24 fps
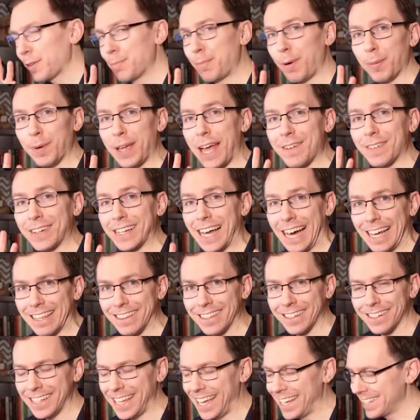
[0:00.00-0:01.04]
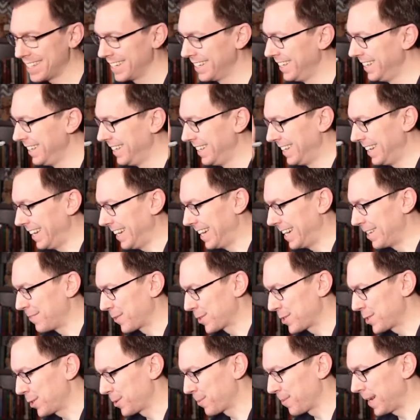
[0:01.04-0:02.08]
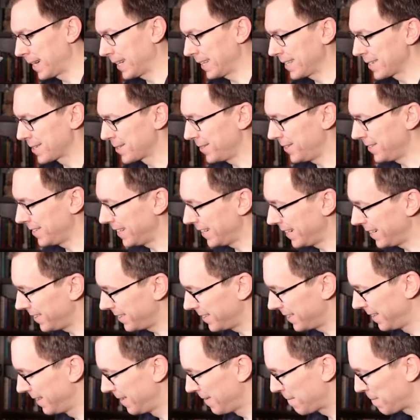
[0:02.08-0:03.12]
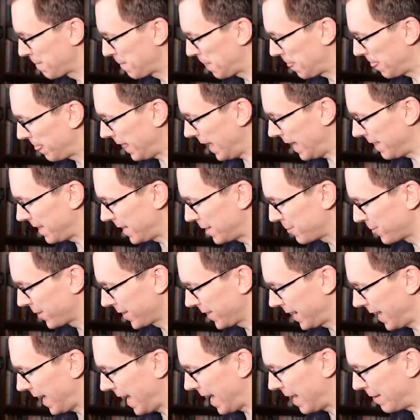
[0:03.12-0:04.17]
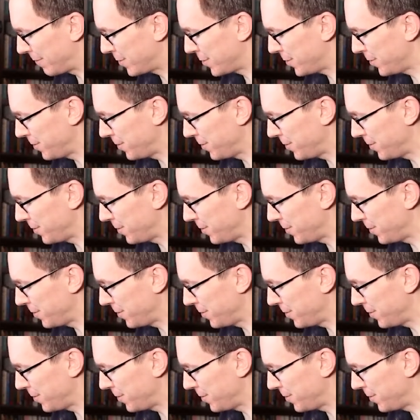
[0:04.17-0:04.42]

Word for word: But we haven't gotten there yet. Uh, we're still writing this all down. And then we're going to have